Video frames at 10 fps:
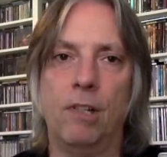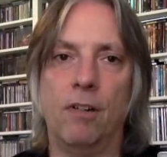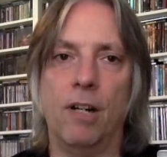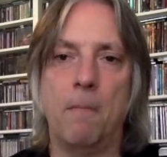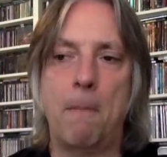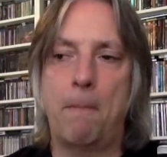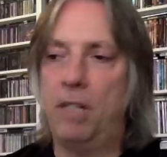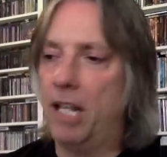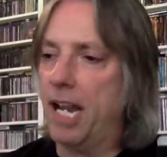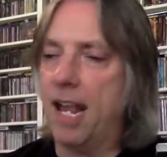All right.
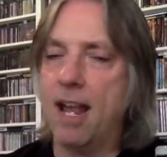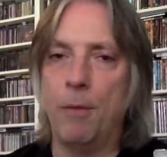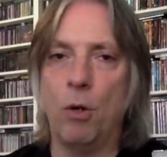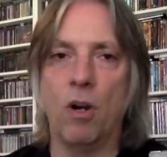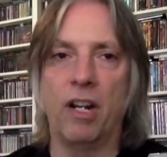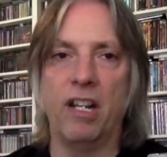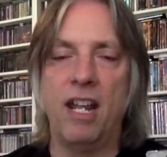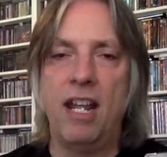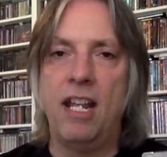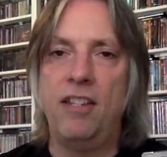Plenty of Hammond organ,
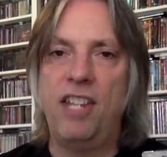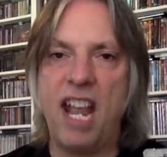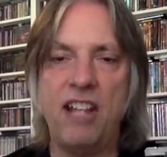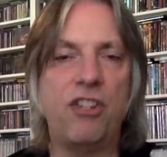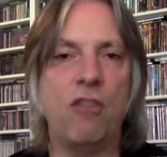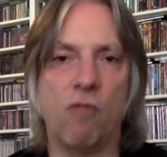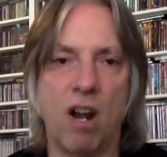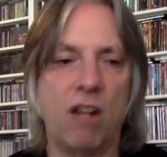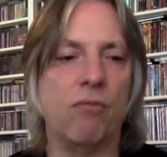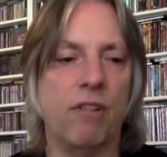tasty
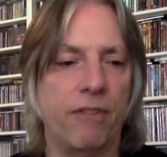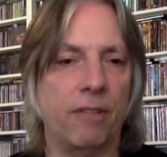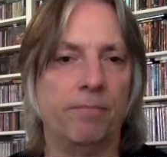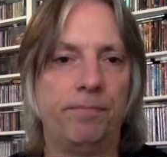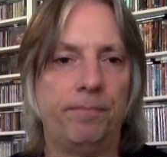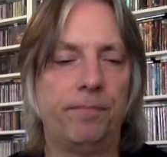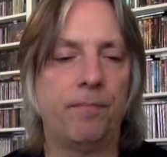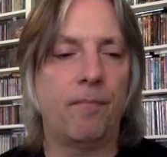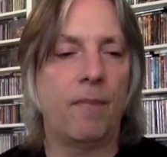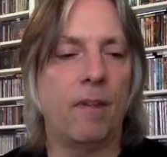rock riffing.
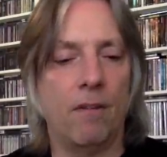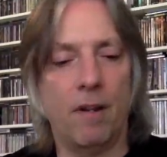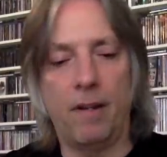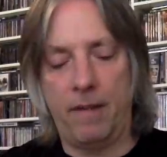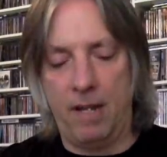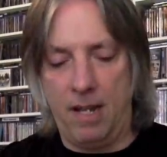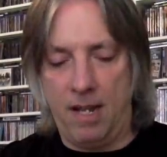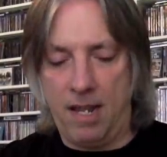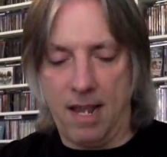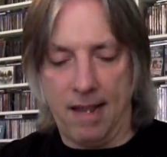All right.
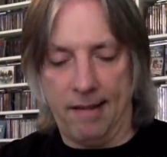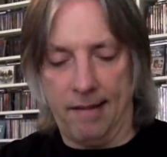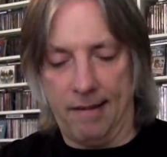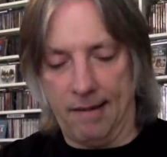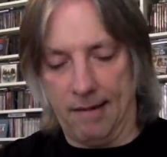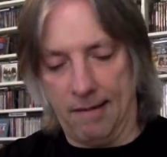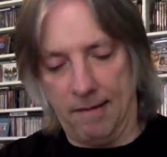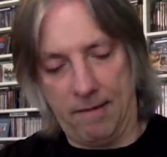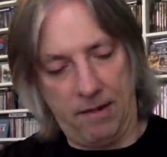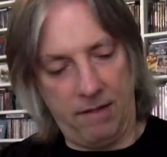And uh,
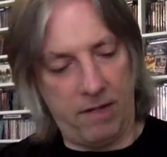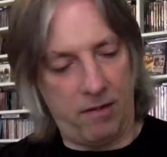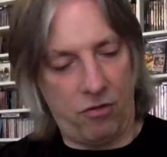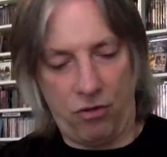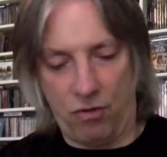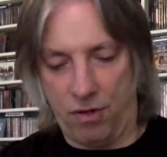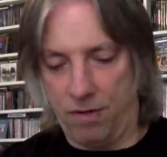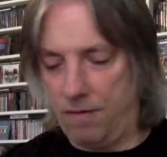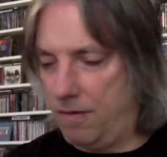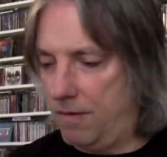let's see if I can show you
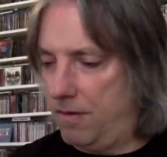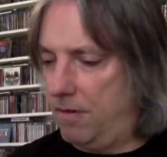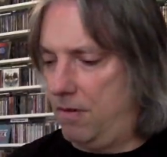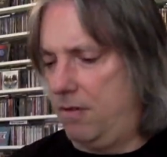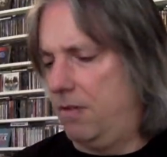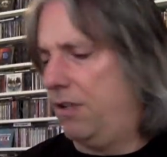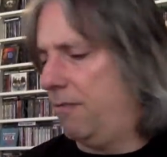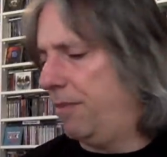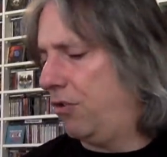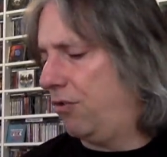
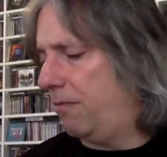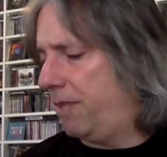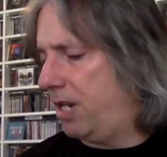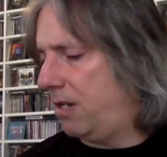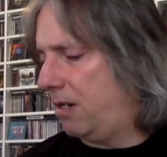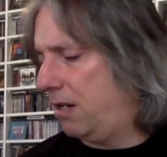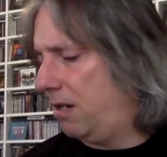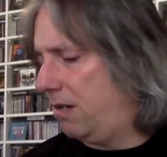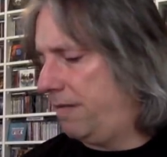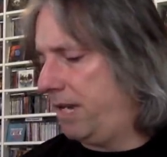a picture of the band in
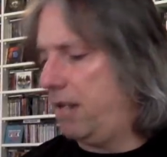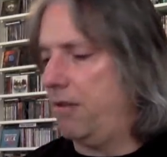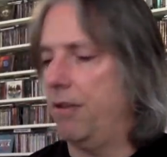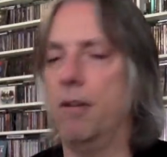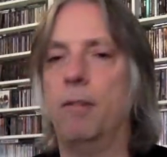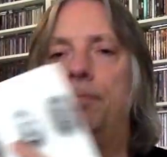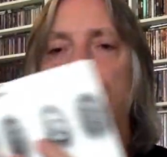here. Yeah, there they are.